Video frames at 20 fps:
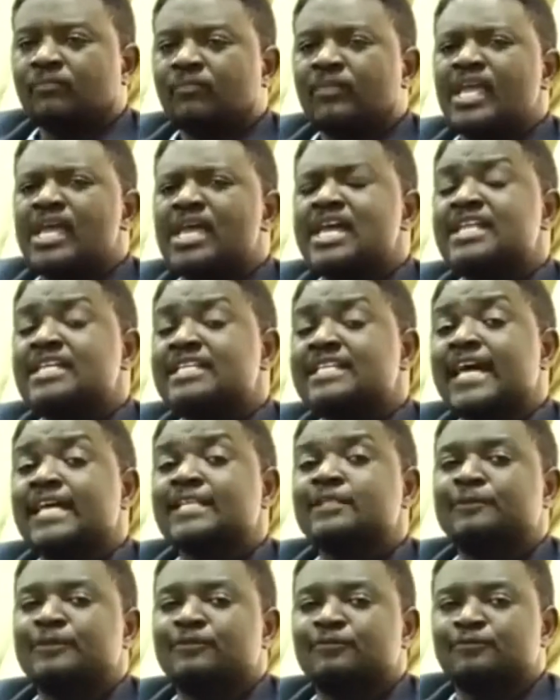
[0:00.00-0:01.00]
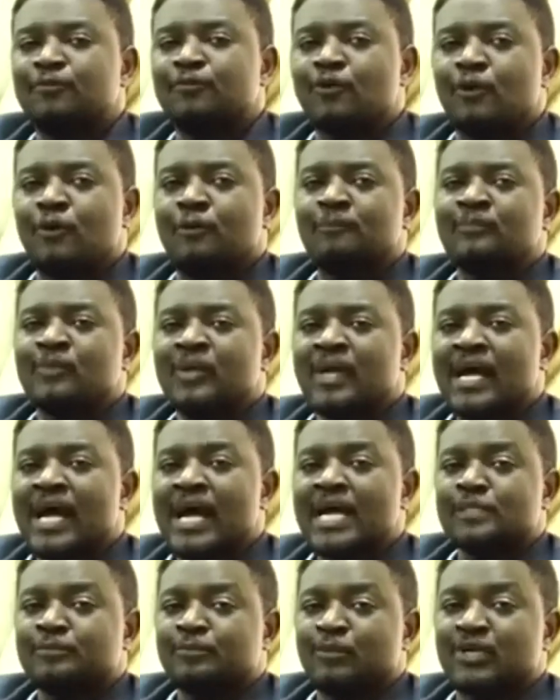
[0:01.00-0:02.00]
And just before I
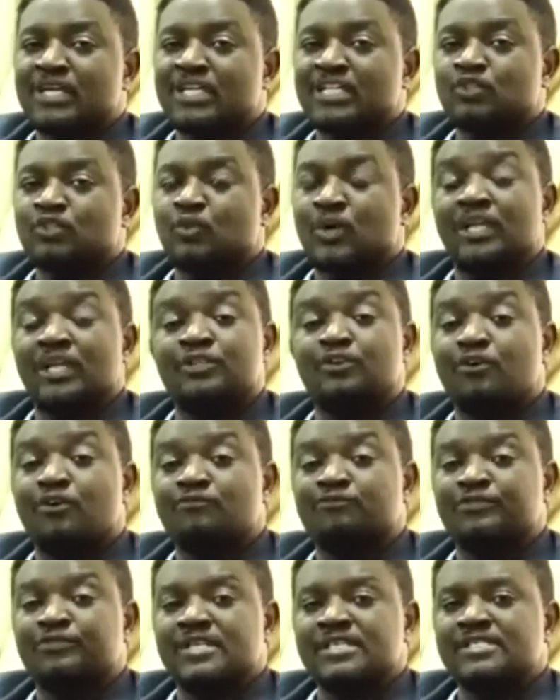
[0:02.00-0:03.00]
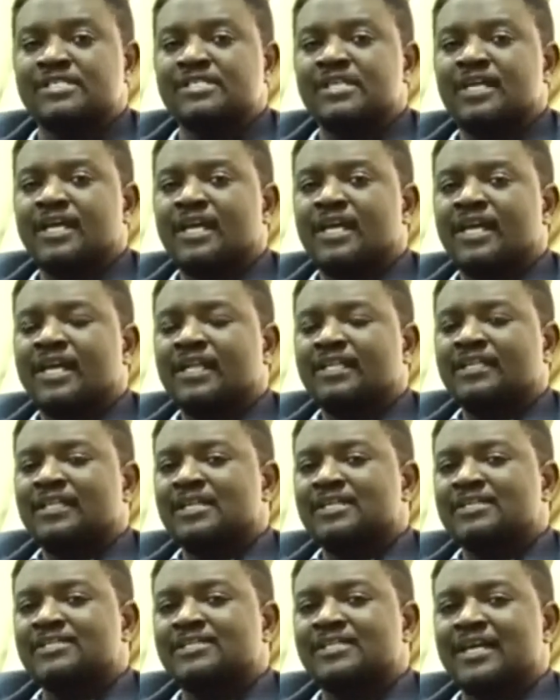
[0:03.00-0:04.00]
spoke in his world conference,
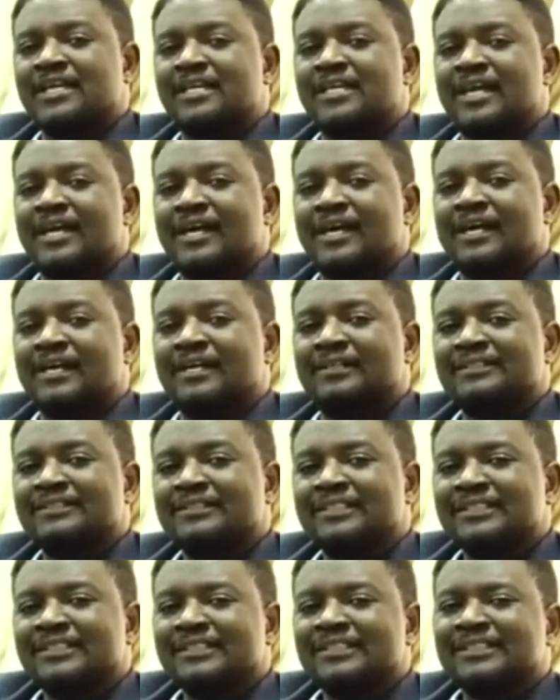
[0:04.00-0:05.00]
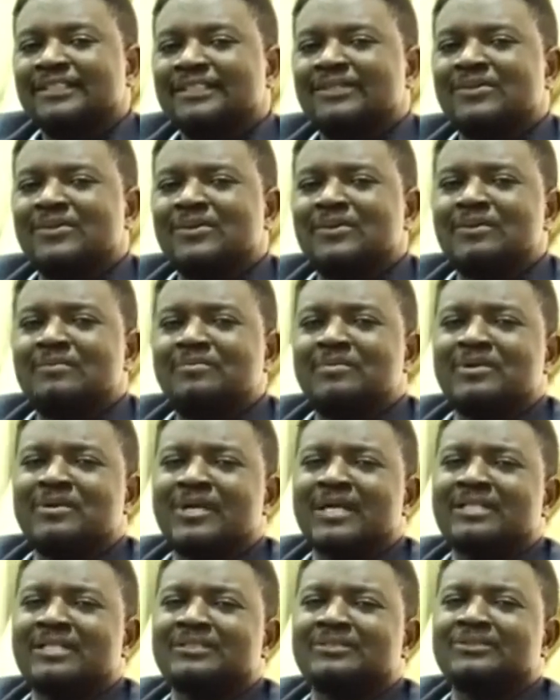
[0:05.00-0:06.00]
they said,
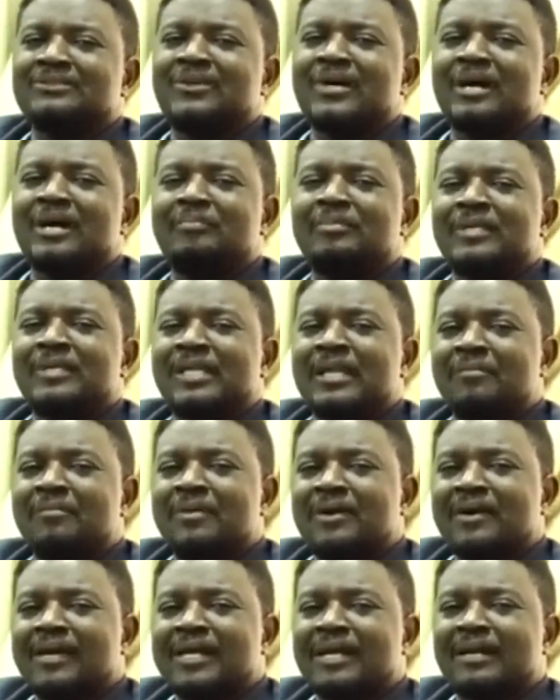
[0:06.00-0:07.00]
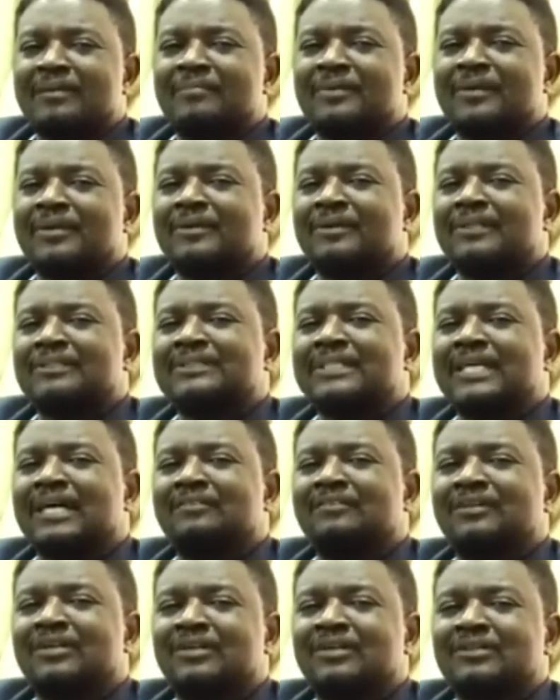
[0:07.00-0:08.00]
miracles don't happen in America because they have a lot